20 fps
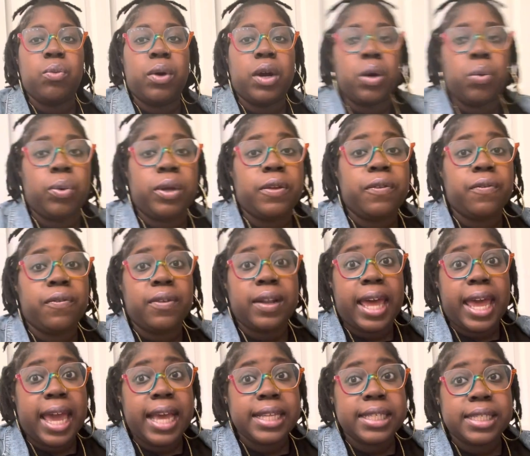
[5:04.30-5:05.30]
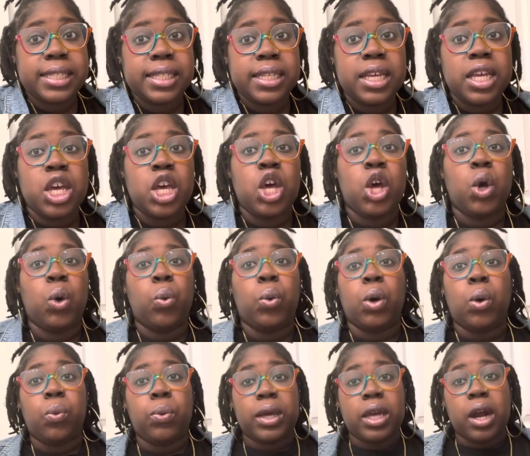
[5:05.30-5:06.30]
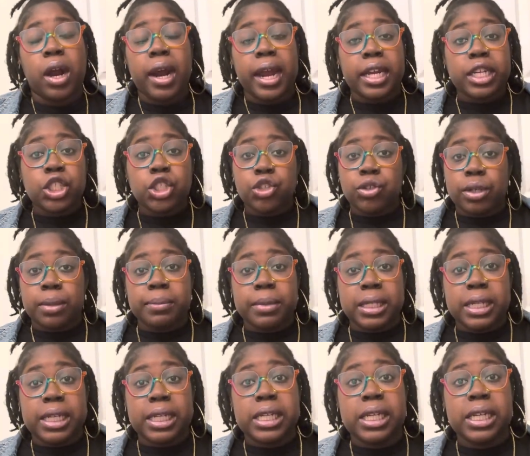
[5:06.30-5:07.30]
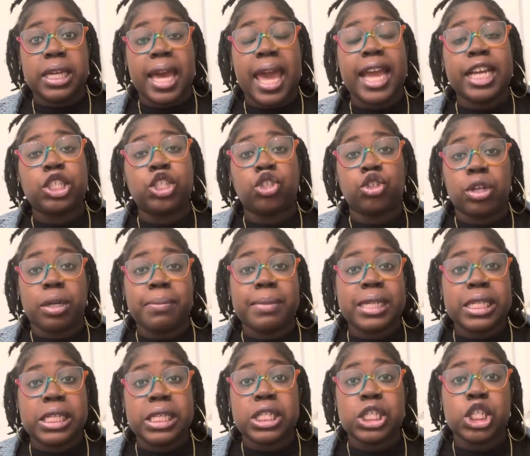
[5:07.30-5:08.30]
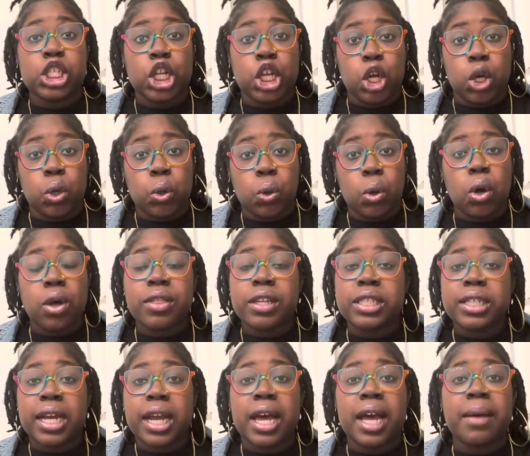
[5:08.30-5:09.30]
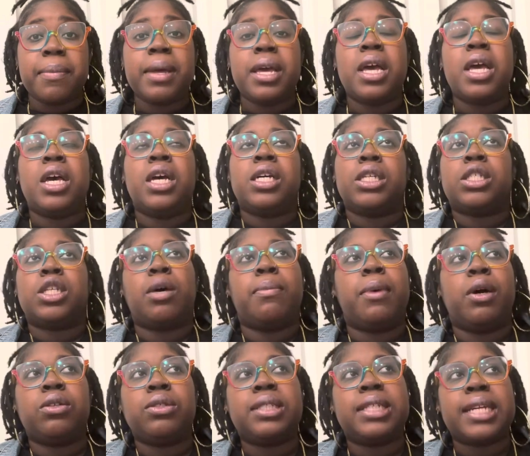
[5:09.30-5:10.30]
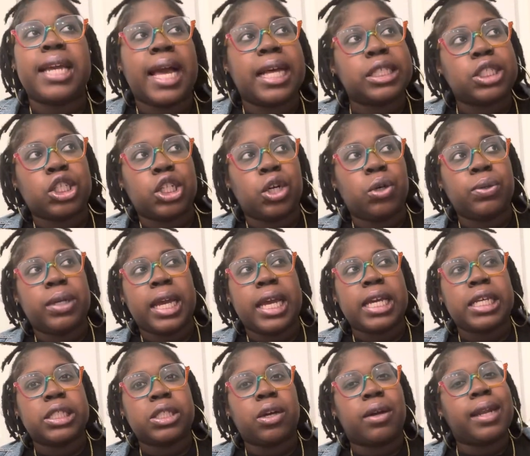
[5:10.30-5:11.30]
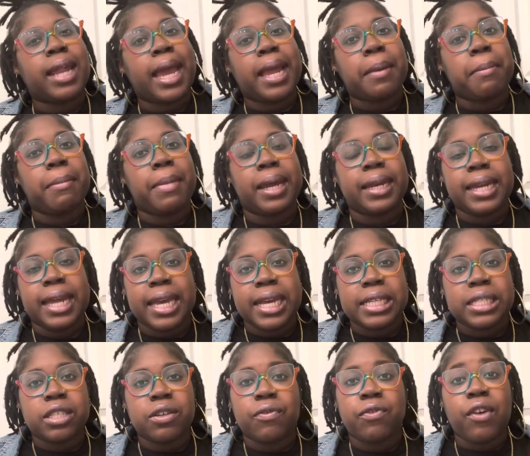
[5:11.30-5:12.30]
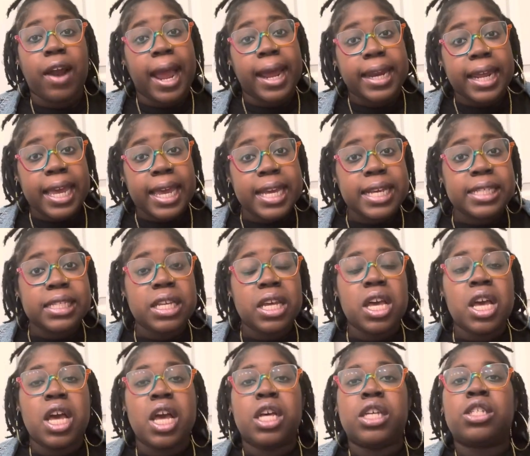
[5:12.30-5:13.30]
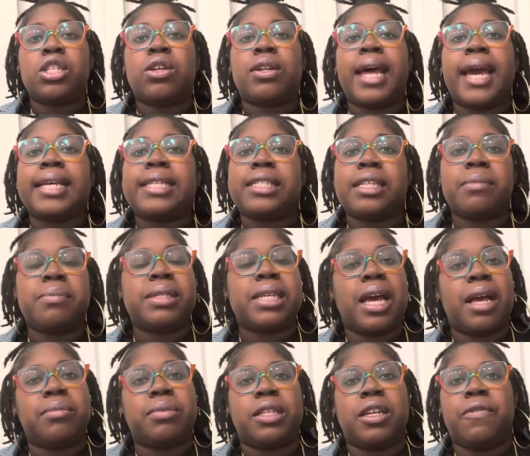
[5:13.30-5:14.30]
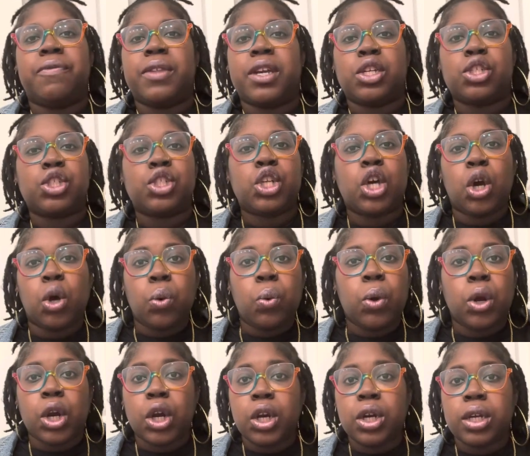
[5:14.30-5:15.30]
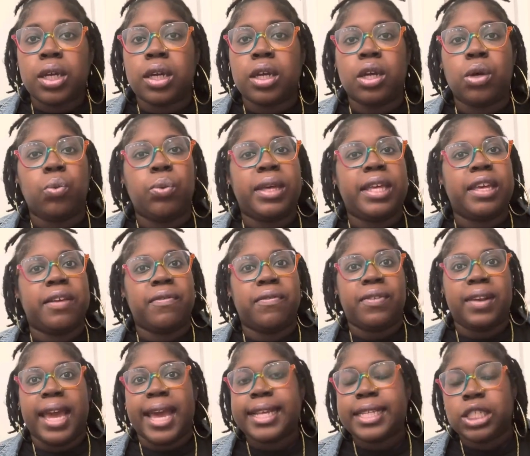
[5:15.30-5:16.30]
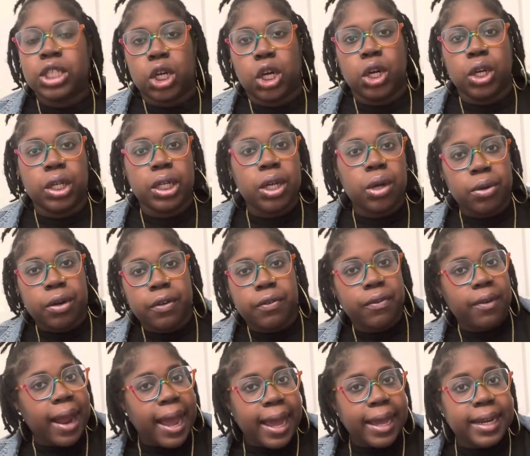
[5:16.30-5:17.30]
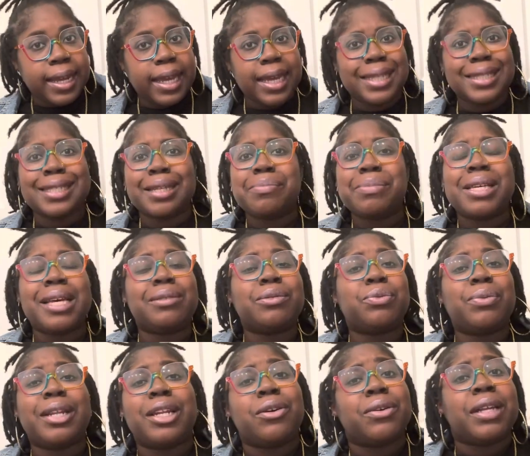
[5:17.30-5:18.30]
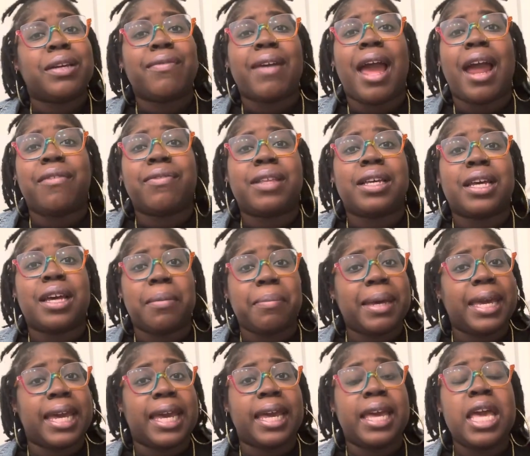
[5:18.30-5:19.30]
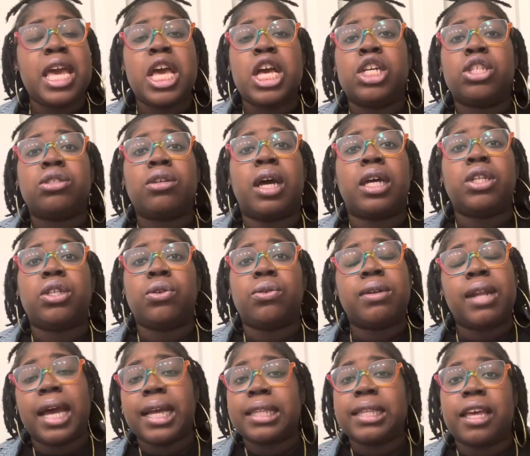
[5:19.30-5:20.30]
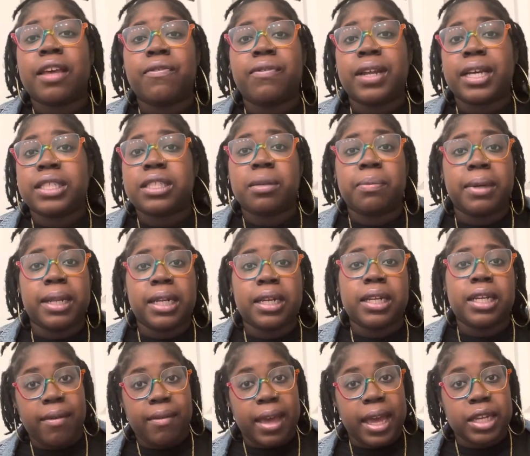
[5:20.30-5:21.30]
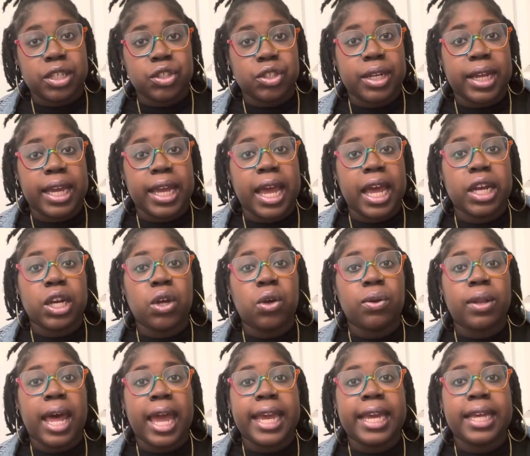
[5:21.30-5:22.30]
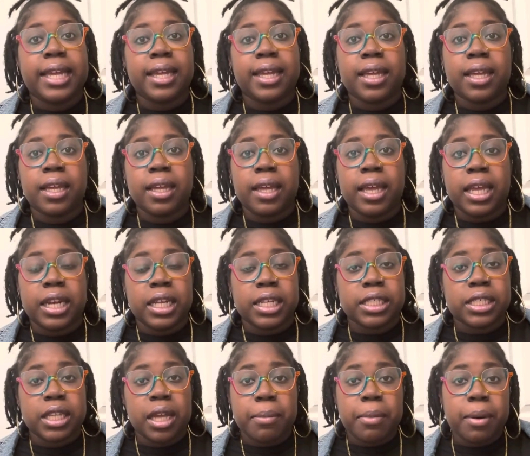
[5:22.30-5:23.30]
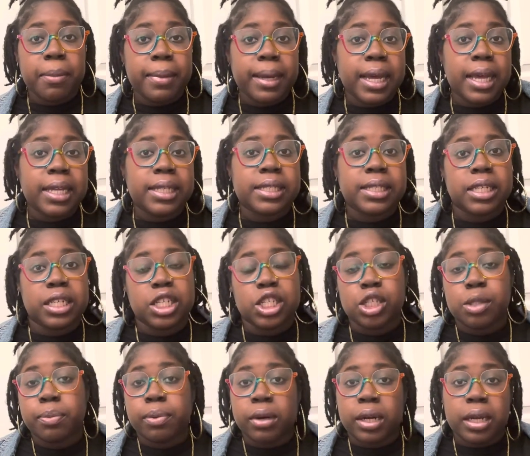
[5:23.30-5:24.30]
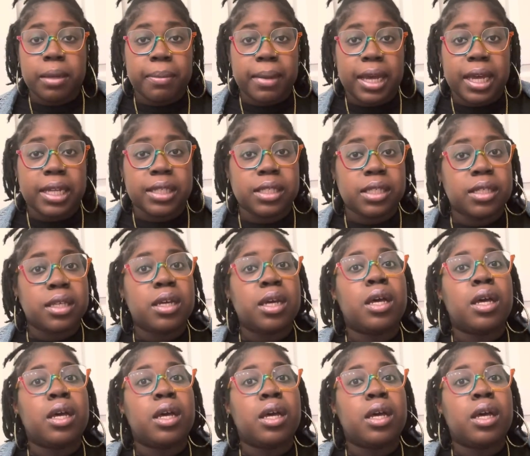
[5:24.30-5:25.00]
where we flex when we are extremely, extremely slow on the job. So mostly our slow days are like Mondays or Fridays. So like sometimes if there's no work, we can flex early on a Friday. Sometimes we don't even have to come in. So I do like that flexibility of an extra day. I know like in the summer months, in the spring months,